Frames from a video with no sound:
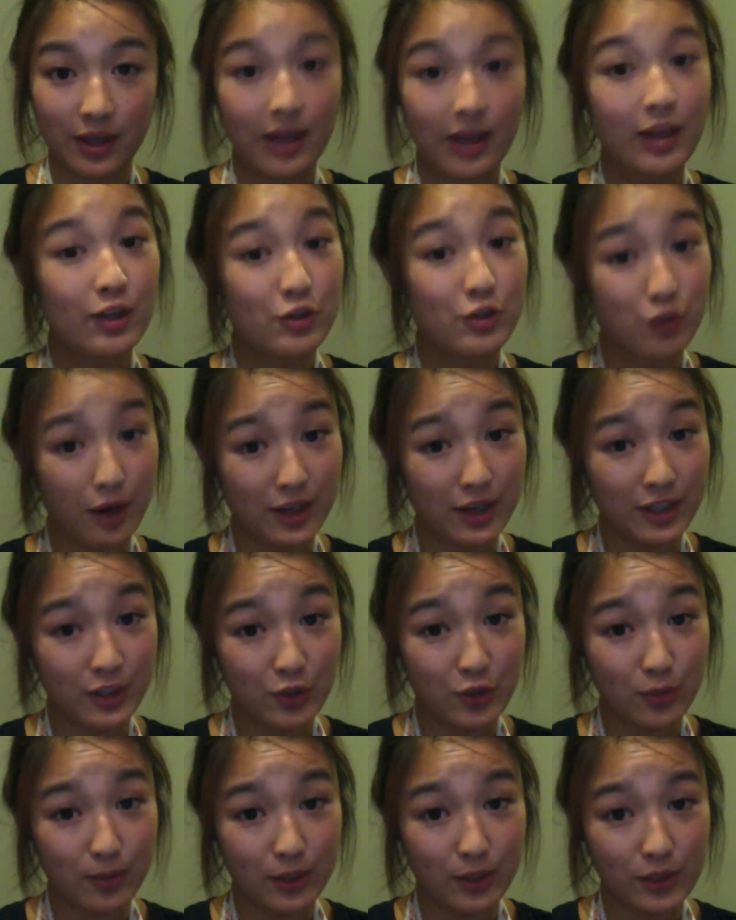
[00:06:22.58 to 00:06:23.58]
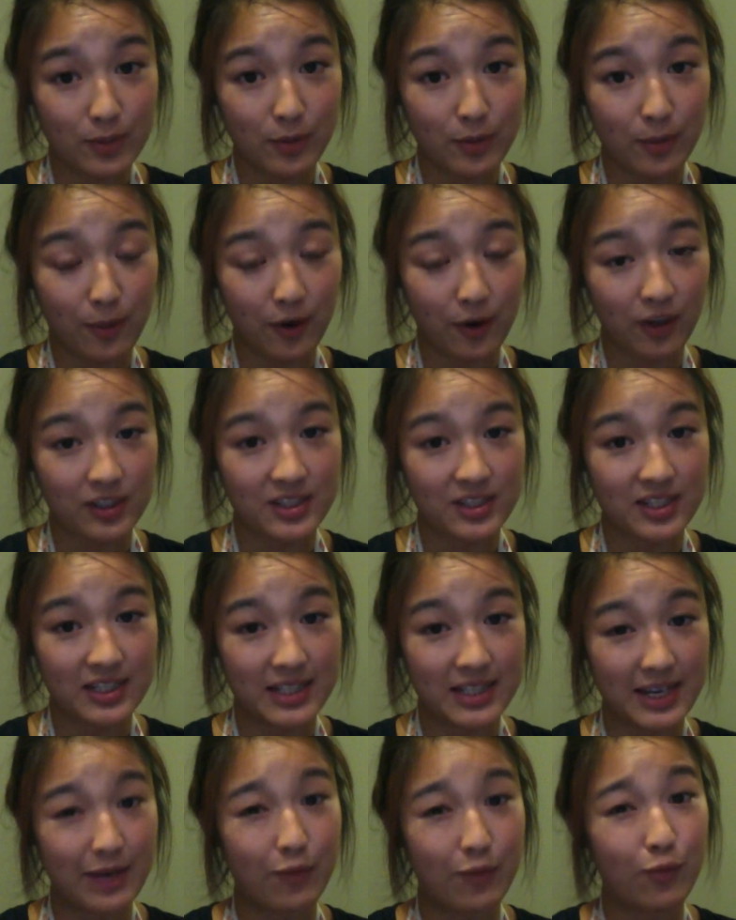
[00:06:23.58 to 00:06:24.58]
Trying to do multiple parks in a
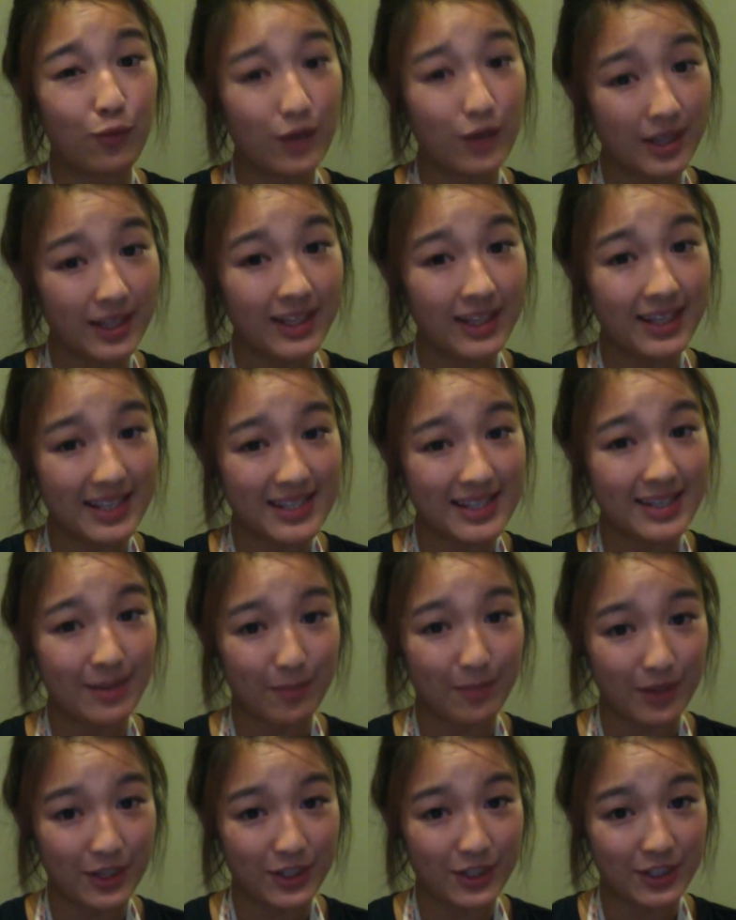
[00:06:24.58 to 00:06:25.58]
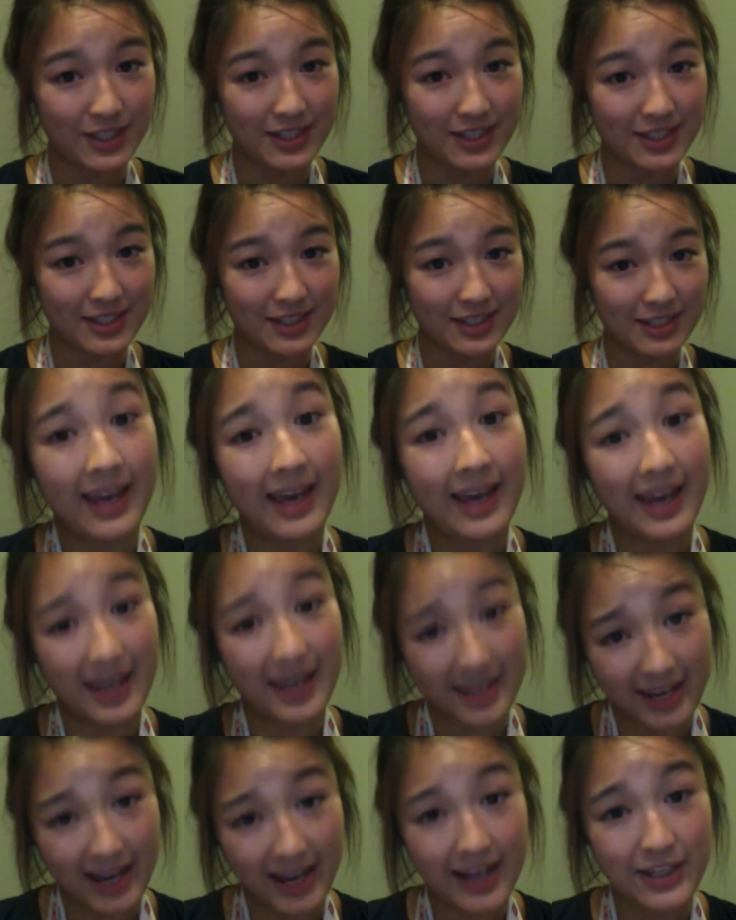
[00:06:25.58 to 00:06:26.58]
day really is ambitious. And
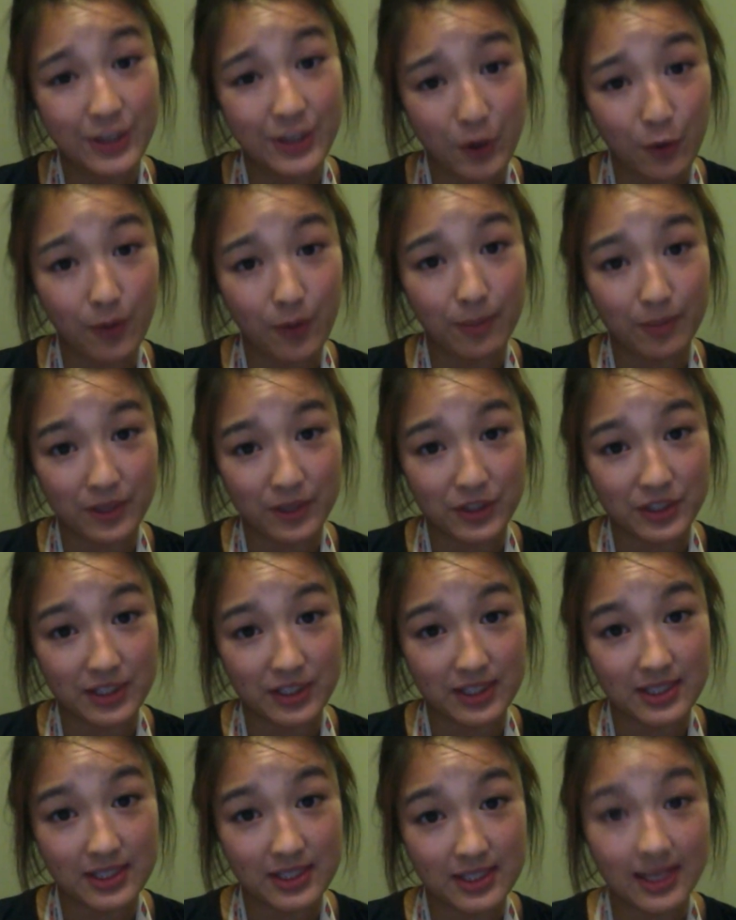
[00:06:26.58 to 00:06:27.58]
I know ambitious.